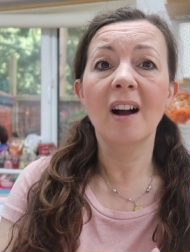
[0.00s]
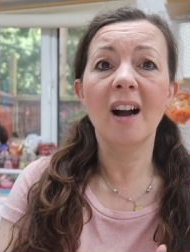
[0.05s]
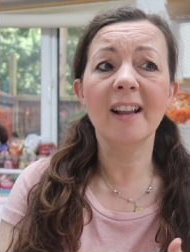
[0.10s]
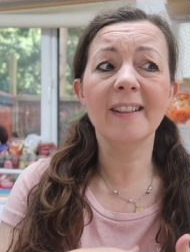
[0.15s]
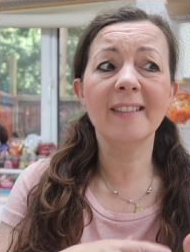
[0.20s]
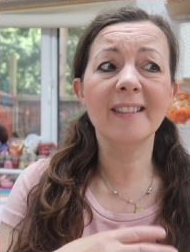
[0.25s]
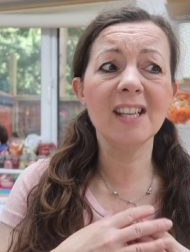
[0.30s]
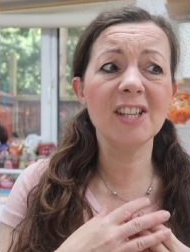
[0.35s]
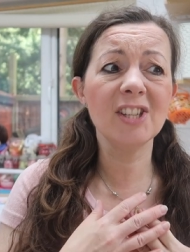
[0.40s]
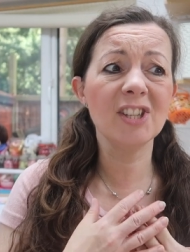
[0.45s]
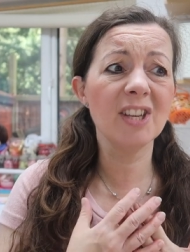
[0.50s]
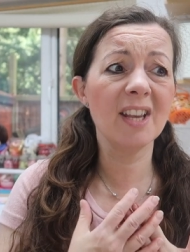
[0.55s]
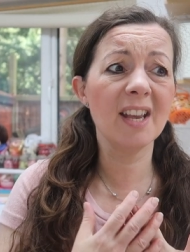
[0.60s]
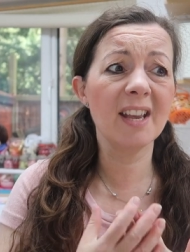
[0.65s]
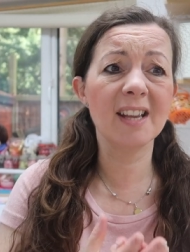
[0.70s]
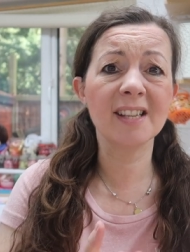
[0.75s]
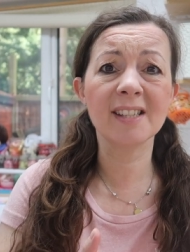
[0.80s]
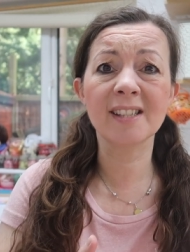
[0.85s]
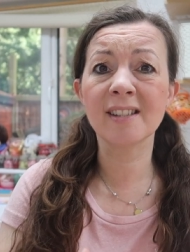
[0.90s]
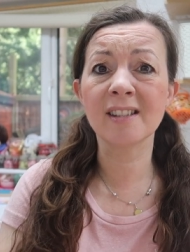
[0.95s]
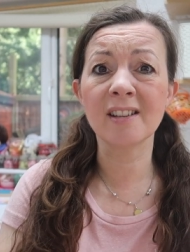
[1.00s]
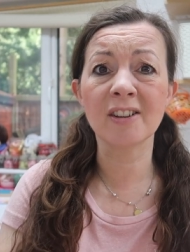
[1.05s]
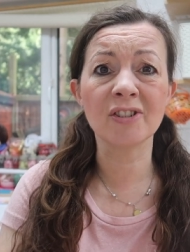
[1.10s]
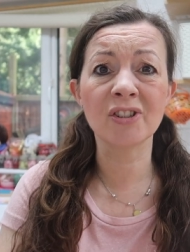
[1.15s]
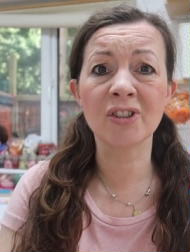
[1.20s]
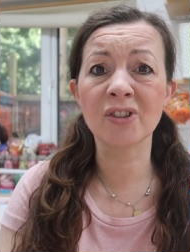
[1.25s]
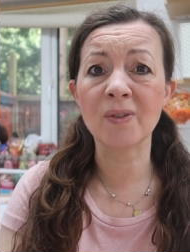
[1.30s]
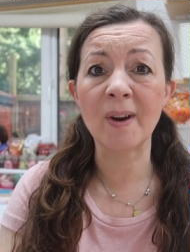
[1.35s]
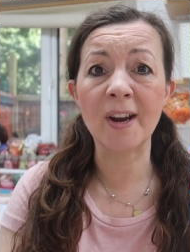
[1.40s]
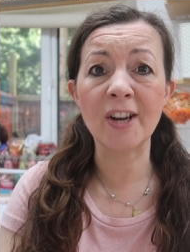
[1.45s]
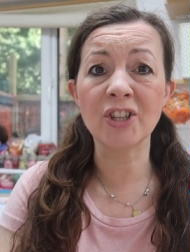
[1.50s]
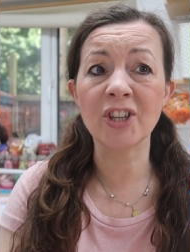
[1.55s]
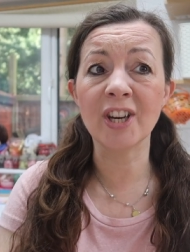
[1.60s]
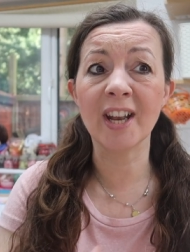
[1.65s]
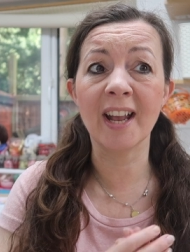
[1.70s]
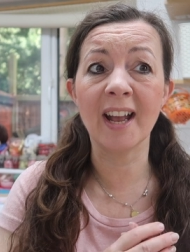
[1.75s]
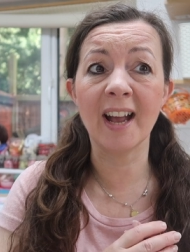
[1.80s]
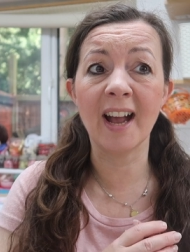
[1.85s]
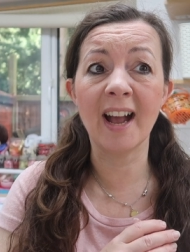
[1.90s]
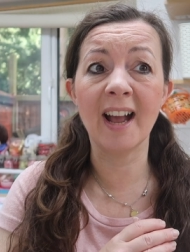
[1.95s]
I, this year is such a strange
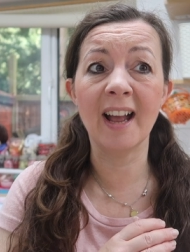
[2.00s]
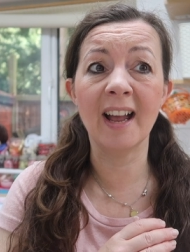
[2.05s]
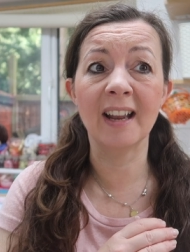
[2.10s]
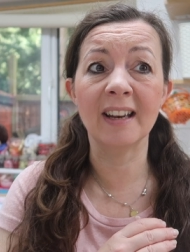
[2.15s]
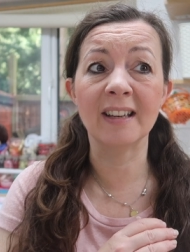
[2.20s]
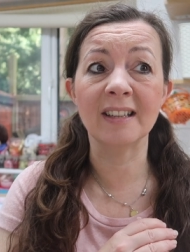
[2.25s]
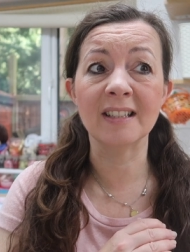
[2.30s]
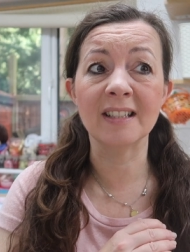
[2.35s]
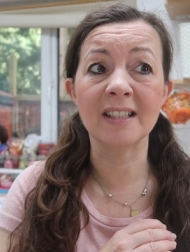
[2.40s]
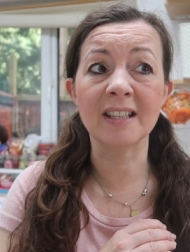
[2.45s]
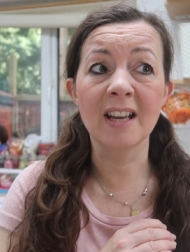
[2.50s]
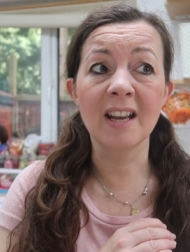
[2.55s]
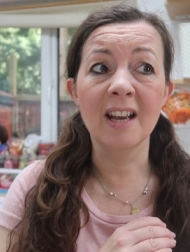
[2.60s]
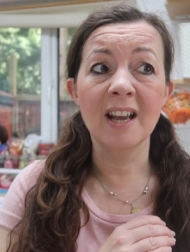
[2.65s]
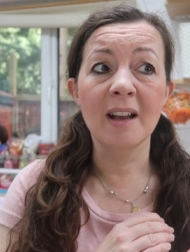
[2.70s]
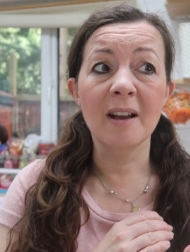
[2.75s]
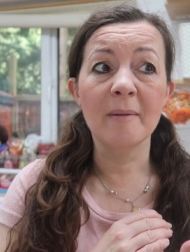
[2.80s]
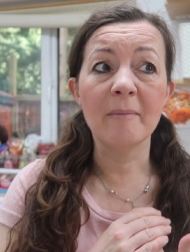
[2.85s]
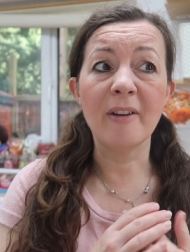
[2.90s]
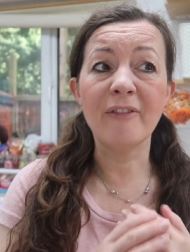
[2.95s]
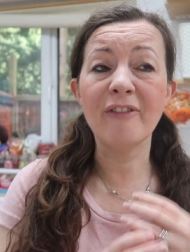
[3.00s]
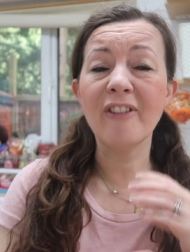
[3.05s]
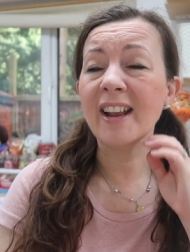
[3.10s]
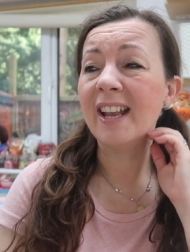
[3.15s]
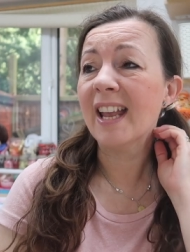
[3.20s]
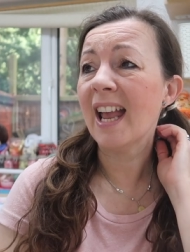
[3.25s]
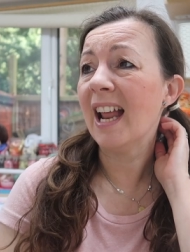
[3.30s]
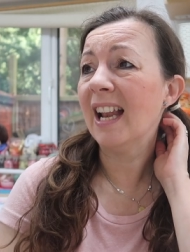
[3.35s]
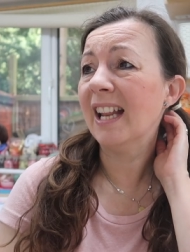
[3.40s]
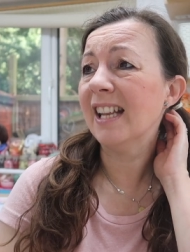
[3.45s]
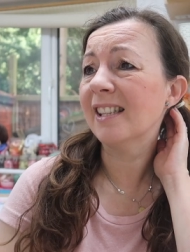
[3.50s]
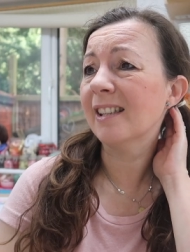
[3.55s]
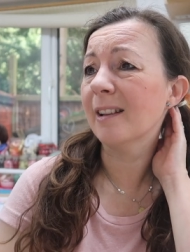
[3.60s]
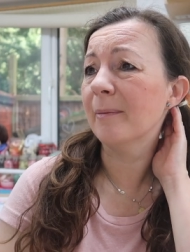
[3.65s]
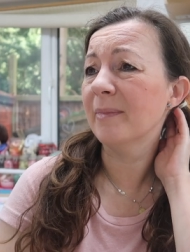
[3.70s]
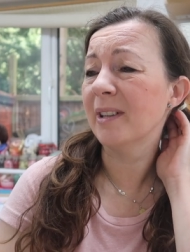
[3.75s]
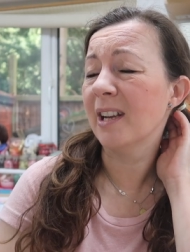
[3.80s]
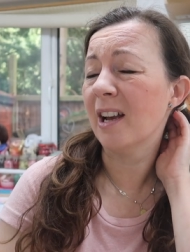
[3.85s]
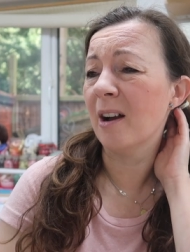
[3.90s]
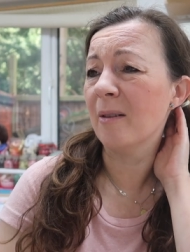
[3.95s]
year, and my friend Kelly
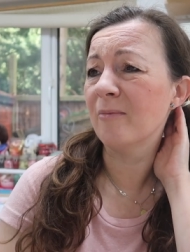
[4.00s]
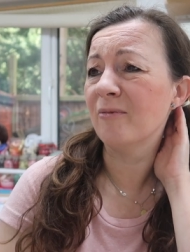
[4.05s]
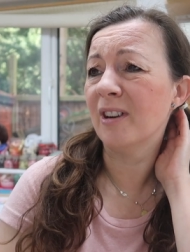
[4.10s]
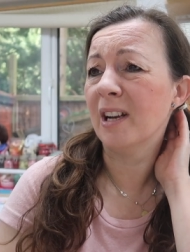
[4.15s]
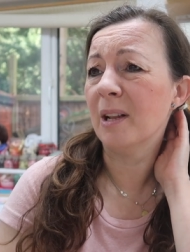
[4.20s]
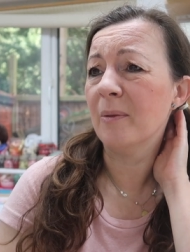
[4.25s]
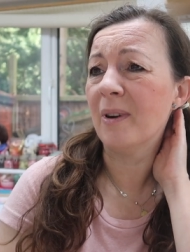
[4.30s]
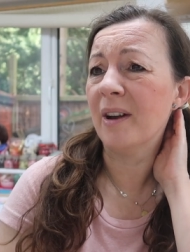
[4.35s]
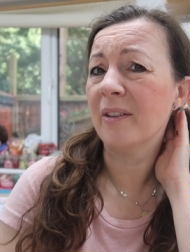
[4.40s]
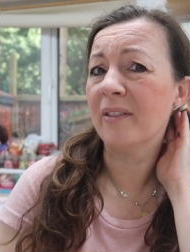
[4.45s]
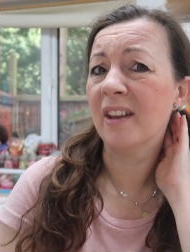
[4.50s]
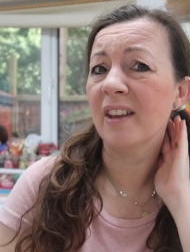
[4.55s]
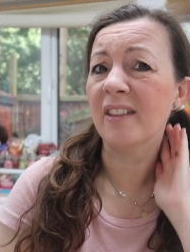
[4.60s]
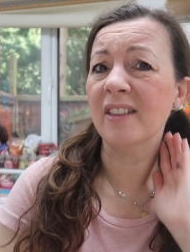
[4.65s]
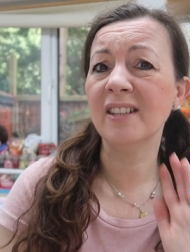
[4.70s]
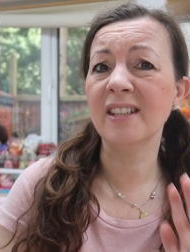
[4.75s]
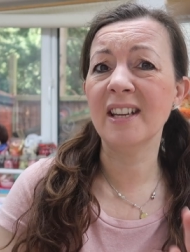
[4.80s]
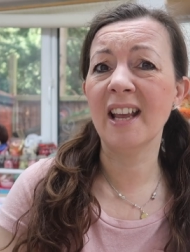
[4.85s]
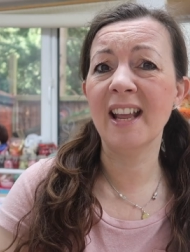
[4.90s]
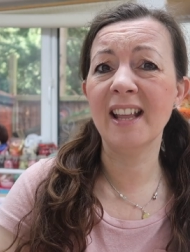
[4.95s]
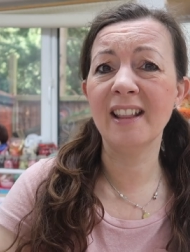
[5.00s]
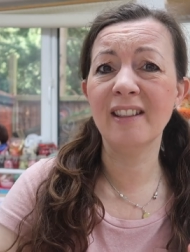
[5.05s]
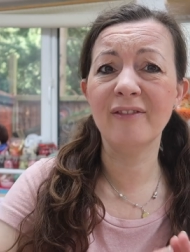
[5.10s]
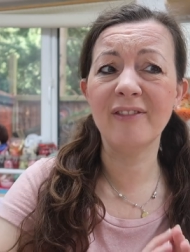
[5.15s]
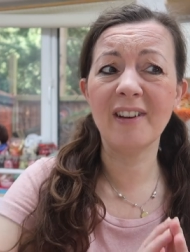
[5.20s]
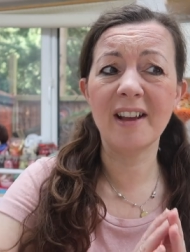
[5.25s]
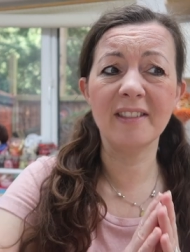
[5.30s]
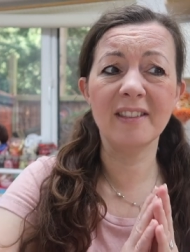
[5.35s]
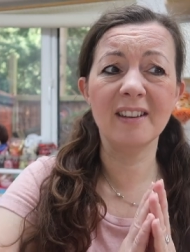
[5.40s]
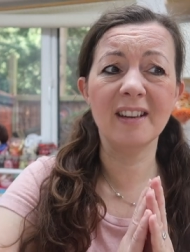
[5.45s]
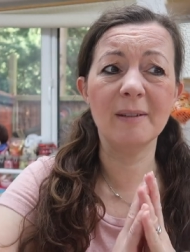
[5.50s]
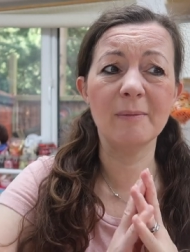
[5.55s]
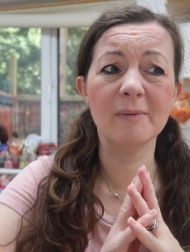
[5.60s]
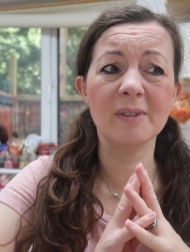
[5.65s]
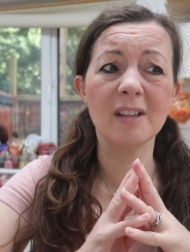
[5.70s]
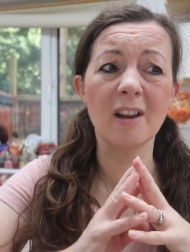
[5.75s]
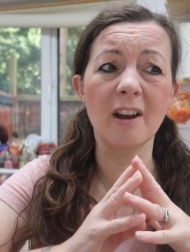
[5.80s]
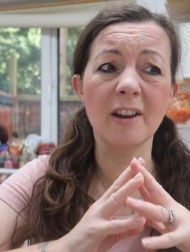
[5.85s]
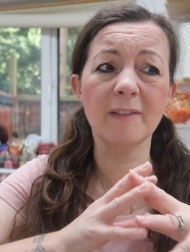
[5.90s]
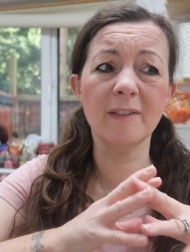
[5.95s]
summed it up really well the other day, the fact that it
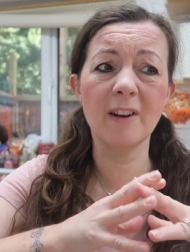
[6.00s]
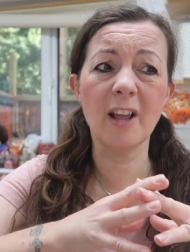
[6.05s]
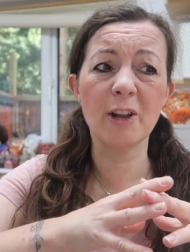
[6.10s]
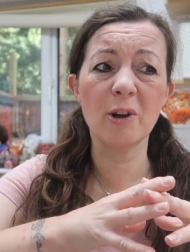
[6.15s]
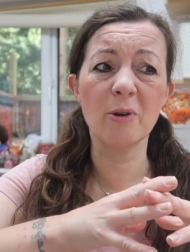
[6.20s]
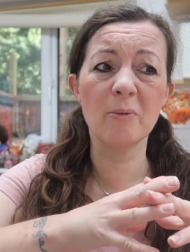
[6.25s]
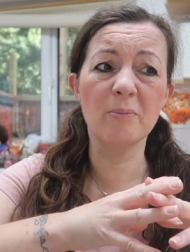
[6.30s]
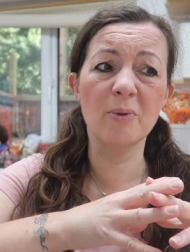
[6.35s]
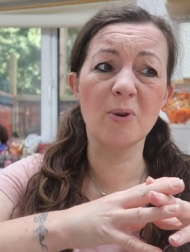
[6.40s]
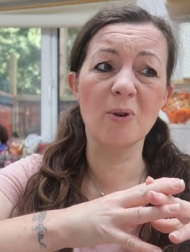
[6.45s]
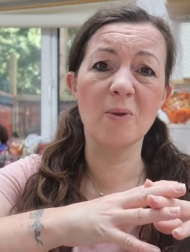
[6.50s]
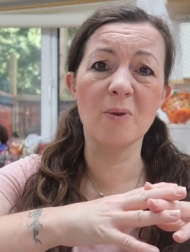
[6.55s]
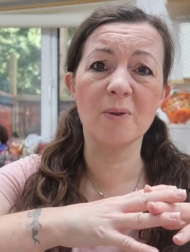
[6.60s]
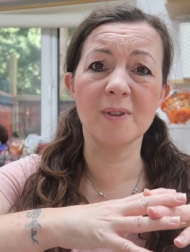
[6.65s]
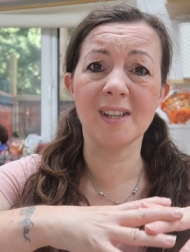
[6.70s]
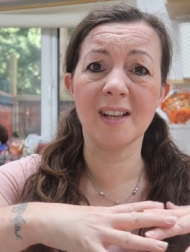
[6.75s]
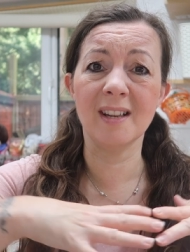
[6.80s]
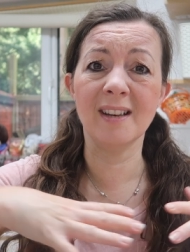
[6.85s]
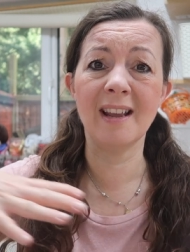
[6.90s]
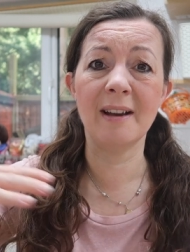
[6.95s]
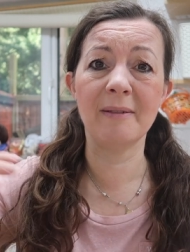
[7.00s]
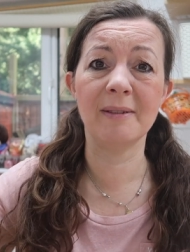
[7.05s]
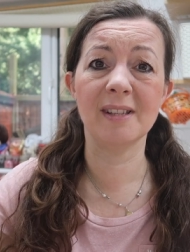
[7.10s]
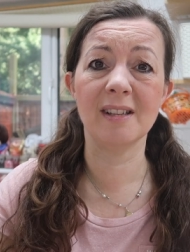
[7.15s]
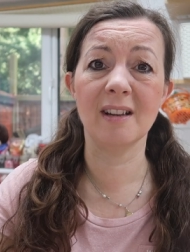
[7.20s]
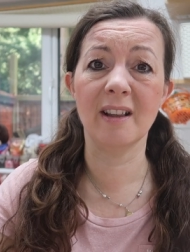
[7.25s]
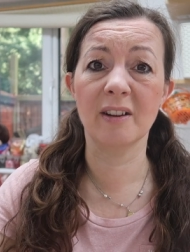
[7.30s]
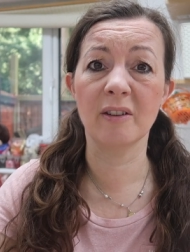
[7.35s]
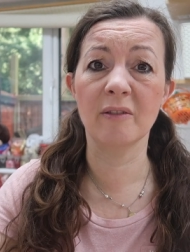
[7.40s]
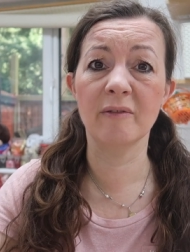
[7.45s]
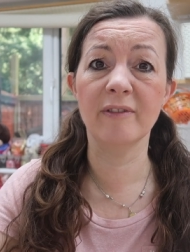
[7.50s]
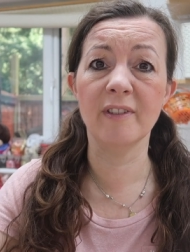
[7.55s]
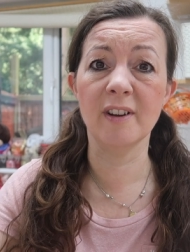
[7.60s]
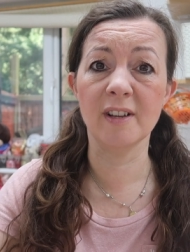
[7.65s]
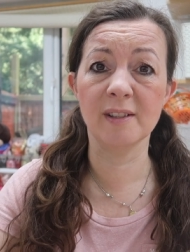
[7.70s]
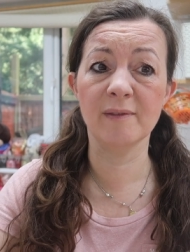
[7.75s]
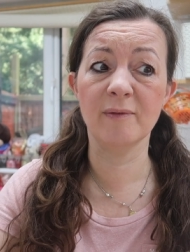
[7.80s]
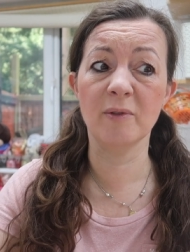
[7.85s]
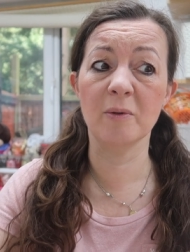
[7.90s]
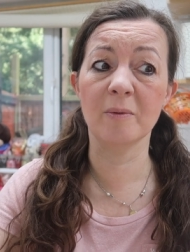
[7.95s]
was kind of like on pause and now it's like on
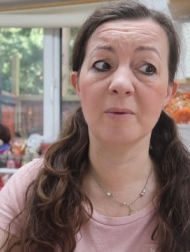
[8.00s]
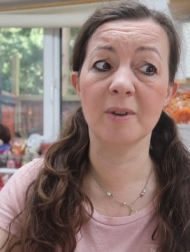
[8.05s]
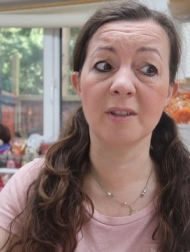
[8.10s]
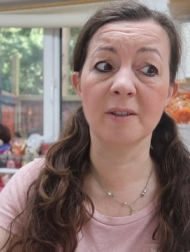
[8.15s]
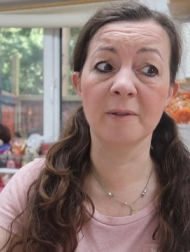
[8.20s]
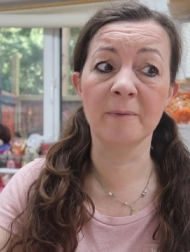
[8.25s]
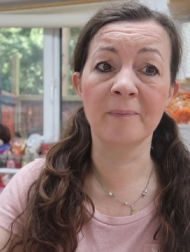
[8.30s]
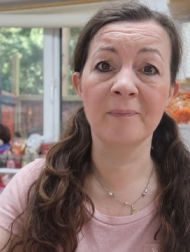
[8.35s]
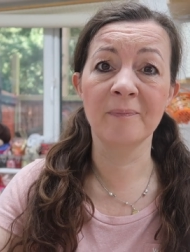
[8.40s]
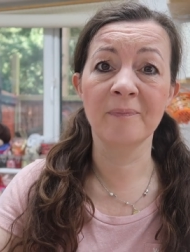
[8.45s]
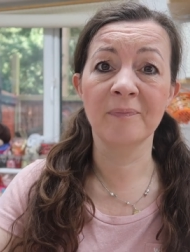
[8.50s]
fast forward.